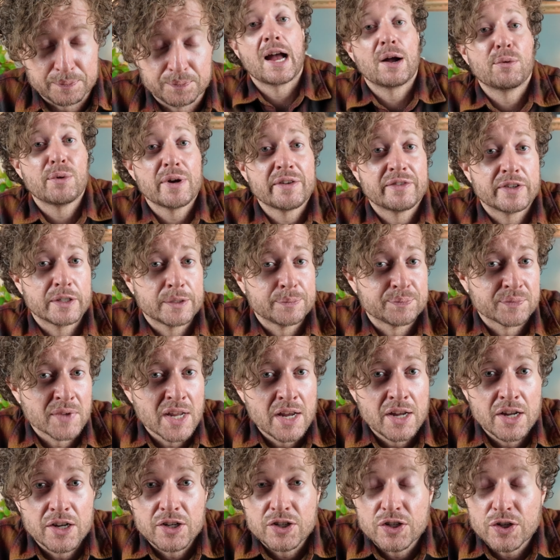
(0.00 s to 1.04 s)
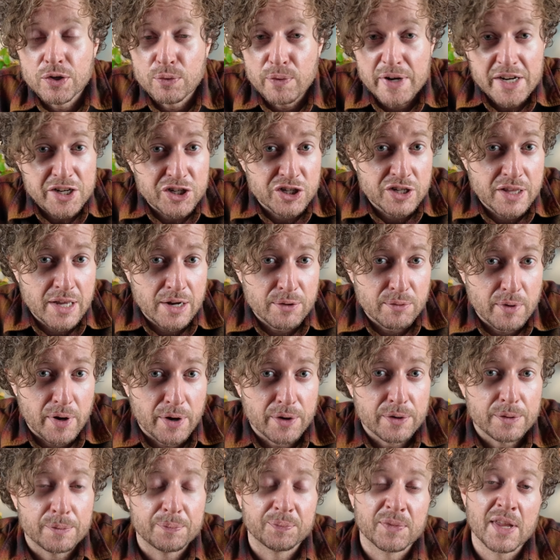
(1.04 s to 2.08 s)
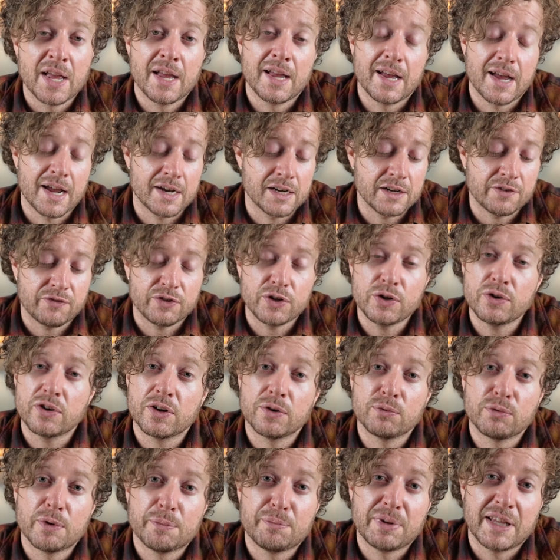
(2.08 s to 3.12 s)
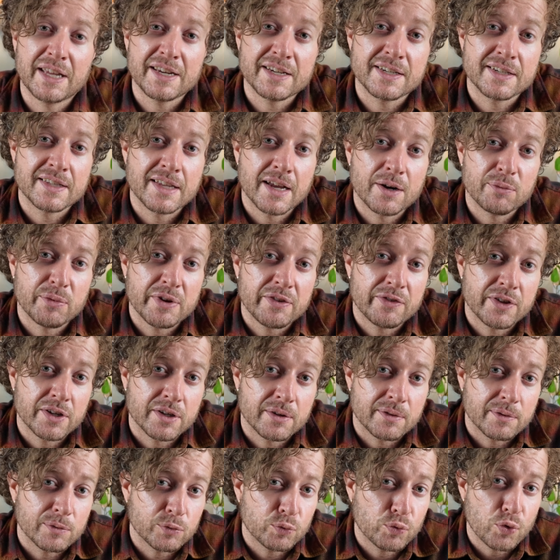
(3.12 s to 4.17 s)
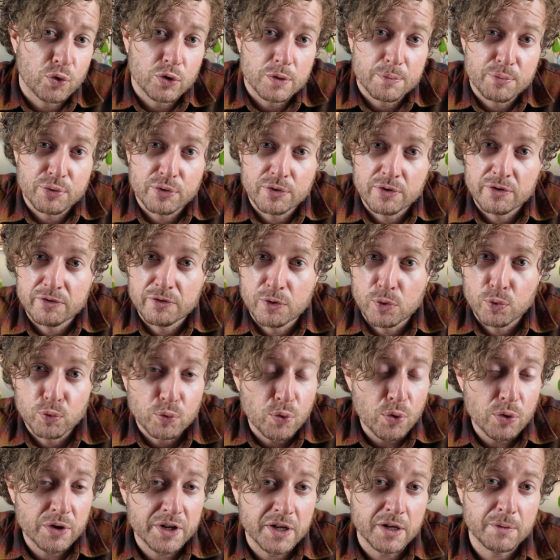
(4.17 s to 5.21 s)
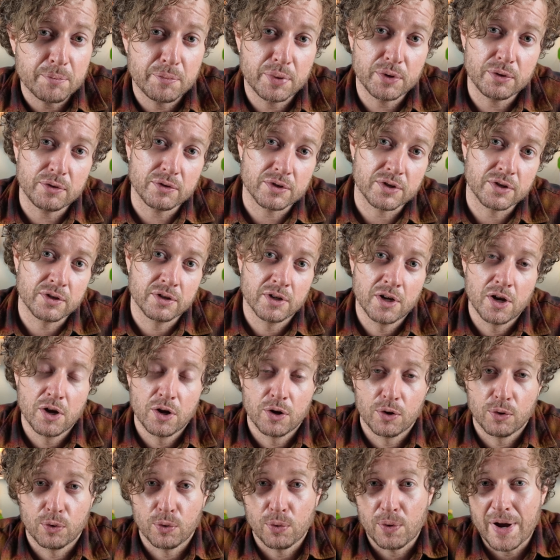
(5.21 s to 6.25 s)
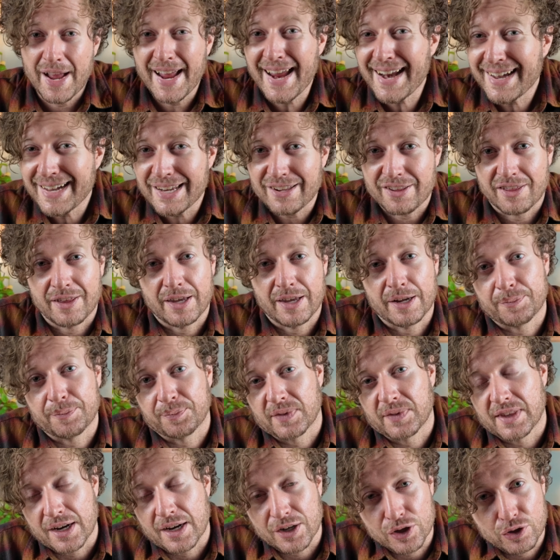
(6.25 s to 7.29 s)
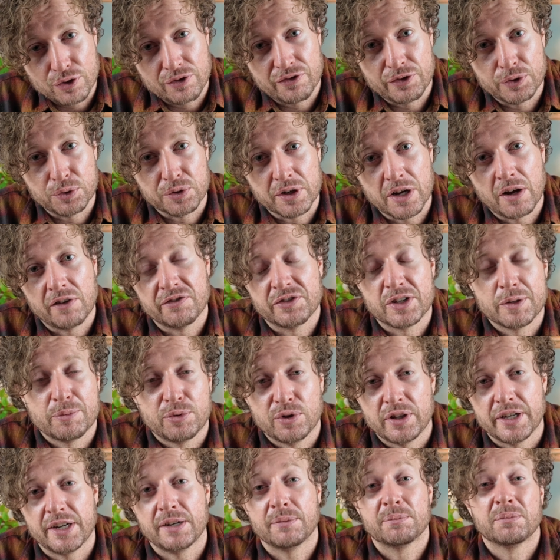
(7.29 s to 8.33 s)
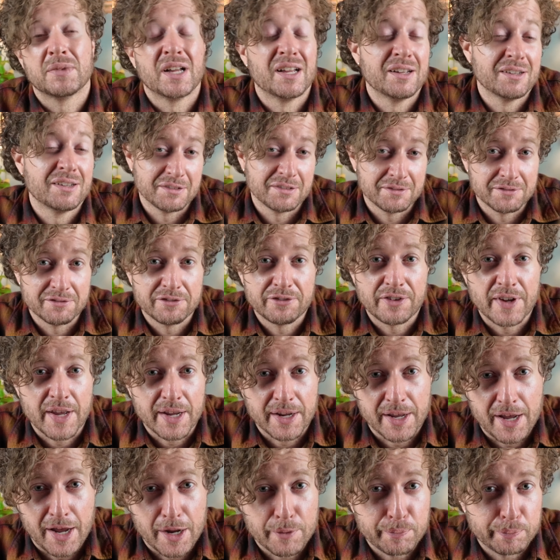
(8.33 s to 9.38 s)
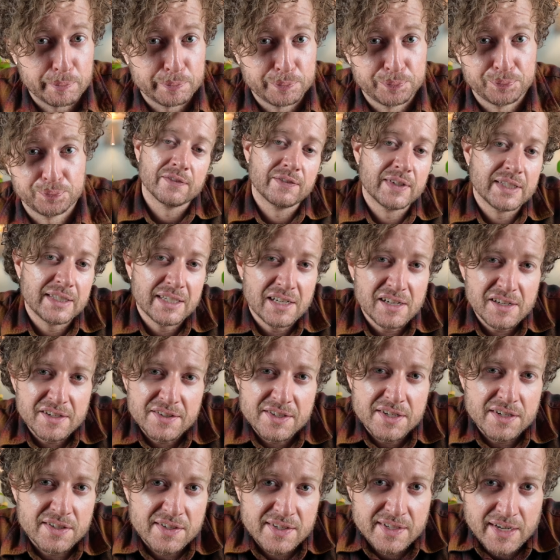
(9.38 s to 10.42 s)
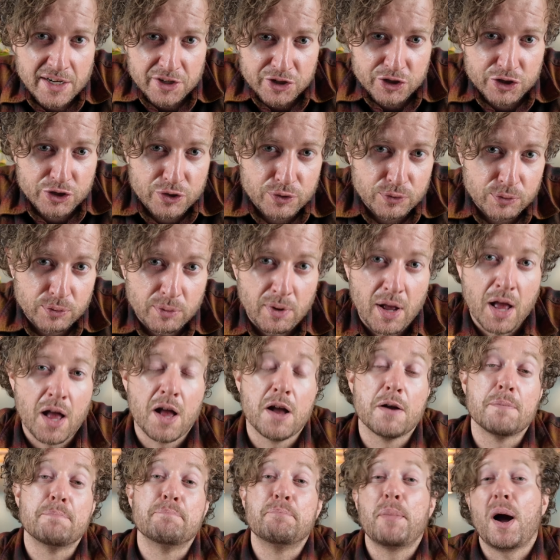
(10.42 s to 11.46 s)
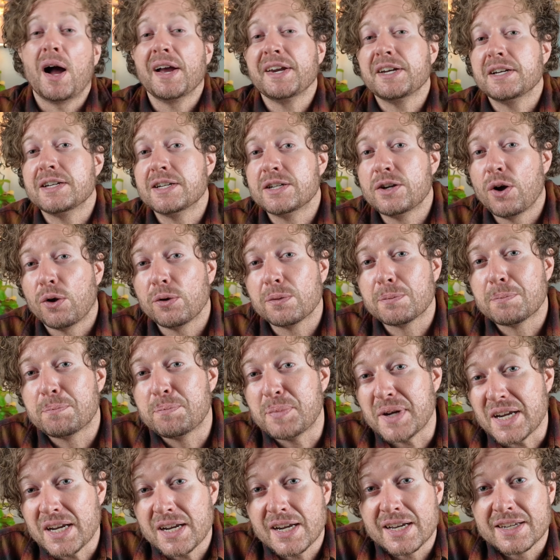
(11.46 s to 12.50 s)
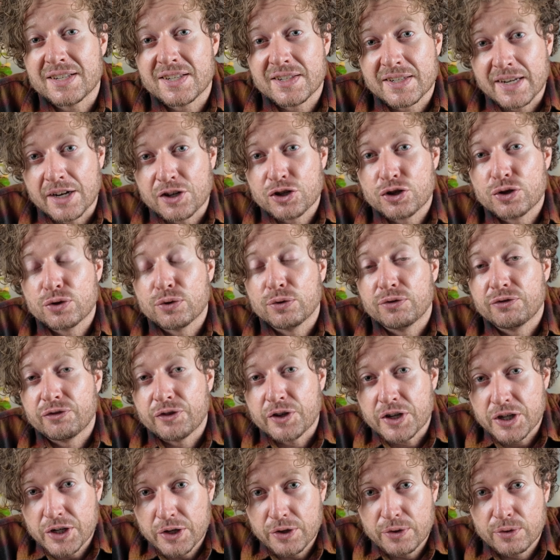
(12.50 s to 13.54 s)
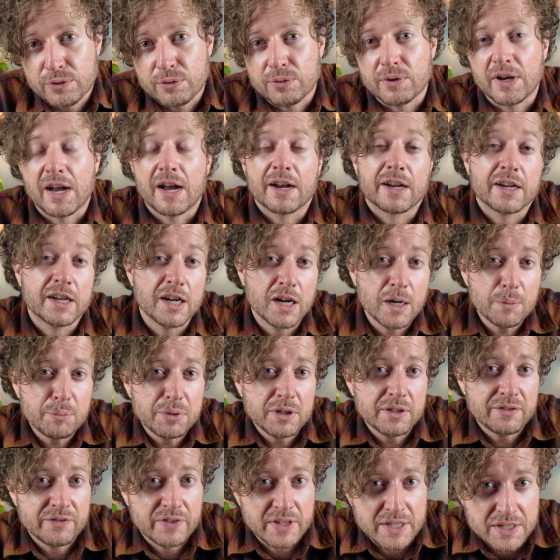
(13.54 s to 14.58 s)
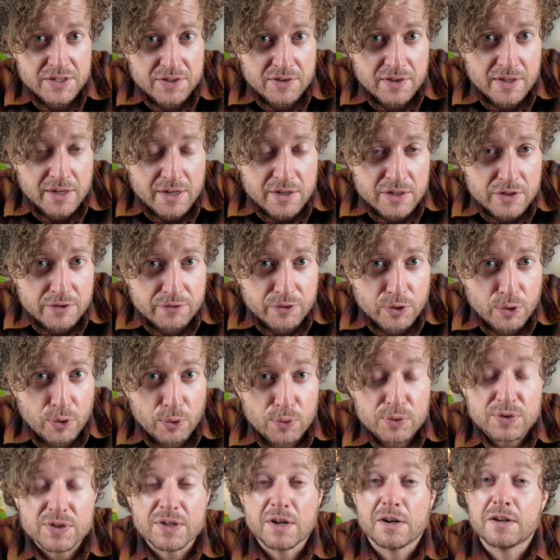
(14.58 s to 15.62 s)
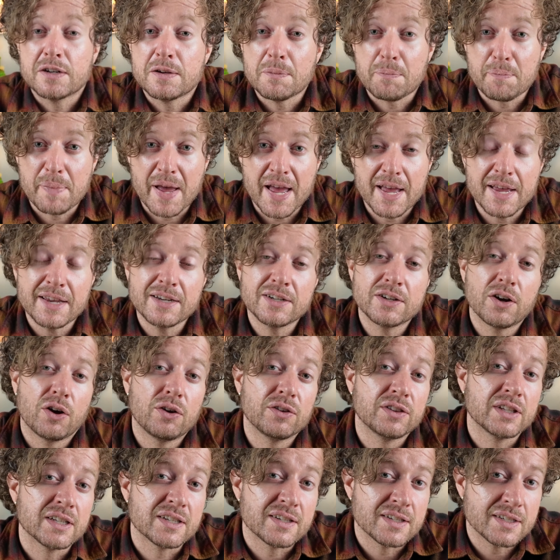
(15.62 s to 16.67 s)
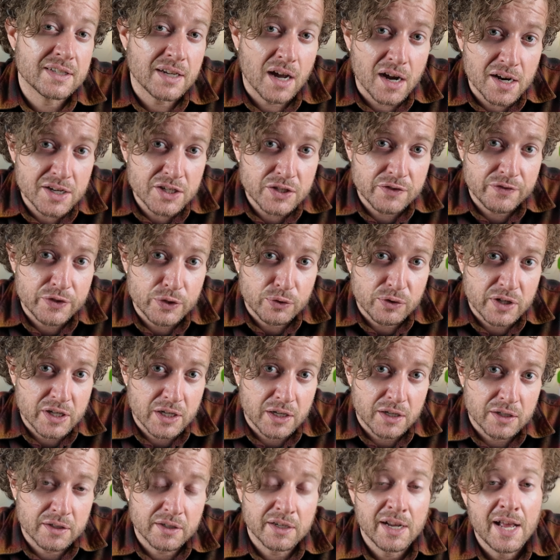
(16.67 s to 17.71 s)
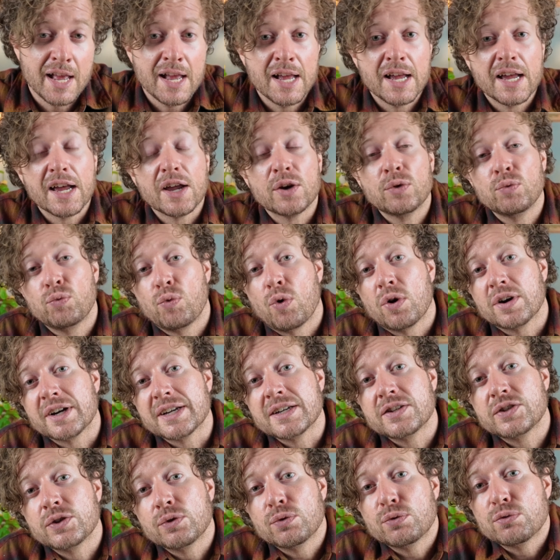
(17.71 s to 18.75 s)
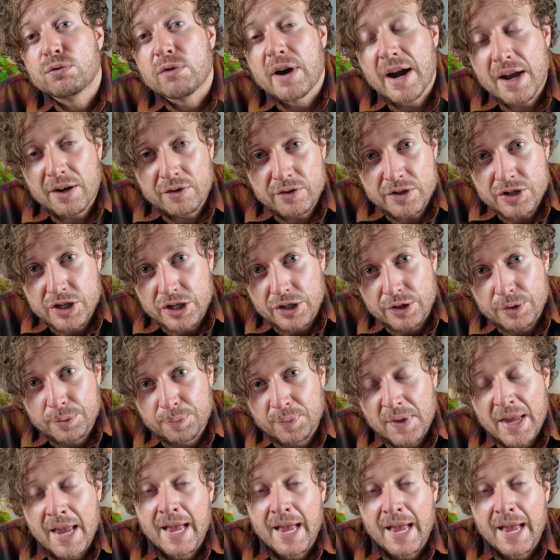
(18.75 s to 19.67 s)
However, to each their own, and if you can replace that with a waterproof walking boot or anything that you feel comfortable in, fair game. The last essential might not be essential for you. A couple of these things, of course, depend on the size of your garden and what is around you.